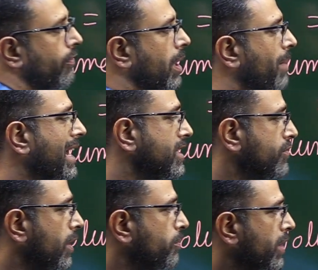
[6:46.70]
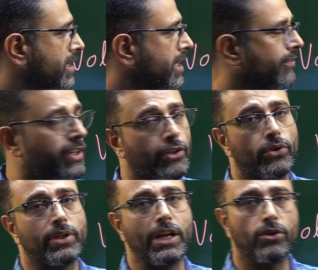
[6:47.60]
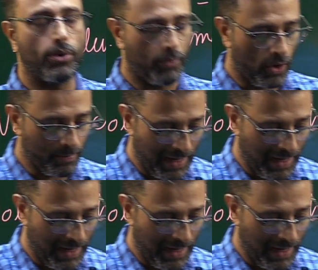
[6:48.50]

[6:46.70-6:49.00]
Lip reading: Minus 1.31 into 10 to the power